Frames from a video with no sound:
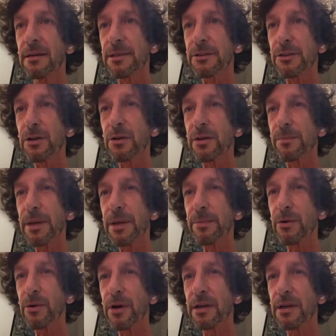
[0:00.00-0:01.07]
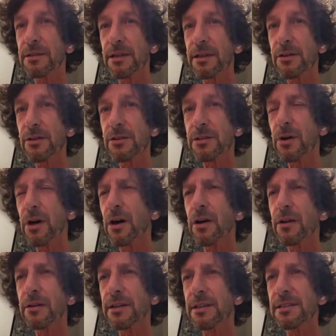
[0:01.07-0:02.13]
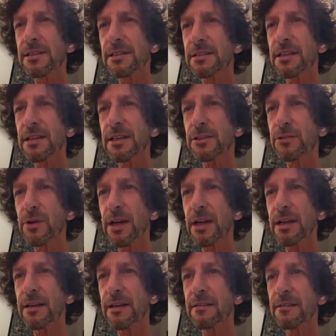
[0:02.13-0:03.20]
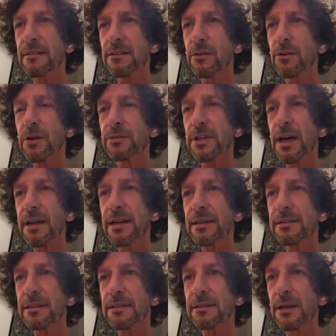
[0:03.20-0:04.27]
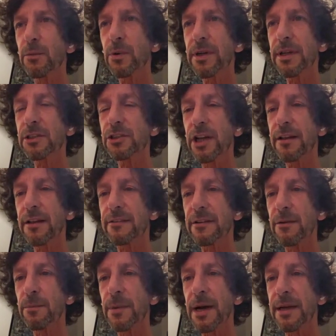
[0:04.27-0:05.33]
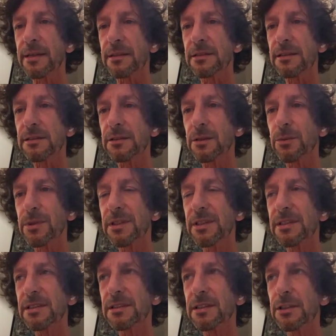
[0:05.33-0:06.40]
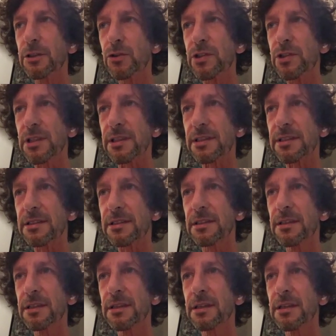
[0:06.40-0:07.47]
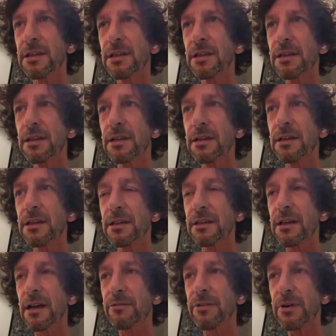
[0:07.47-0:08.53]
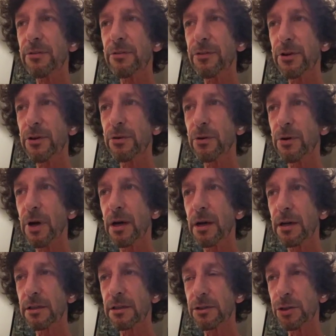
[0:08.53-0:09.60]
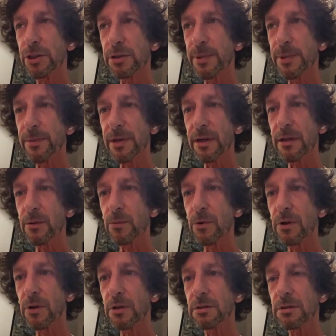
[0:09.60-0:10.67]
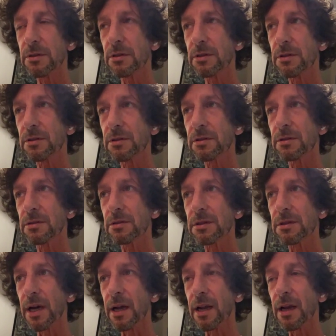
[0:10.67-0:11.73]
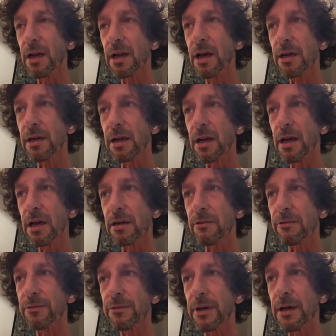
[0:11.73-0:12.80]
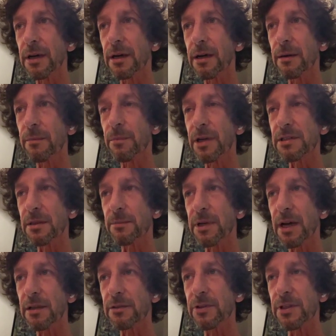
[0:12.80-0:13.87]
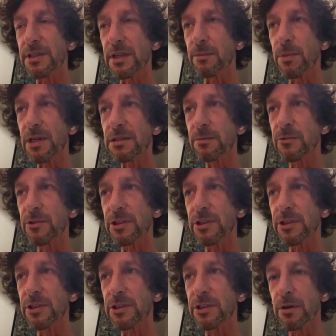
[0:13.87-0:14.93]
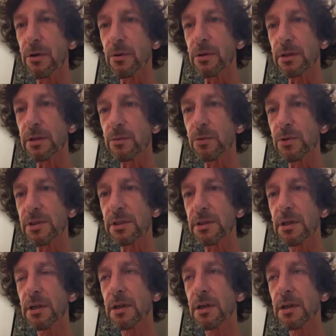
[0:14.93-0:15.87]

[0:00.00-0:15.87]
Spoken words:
But, the people who heard the news, this is the Israeli who have done it, they wouldn't change their mind. So it is useless. There are very few Jewish people in the world. There are a lot of Muslim countries and Muslim regime, that would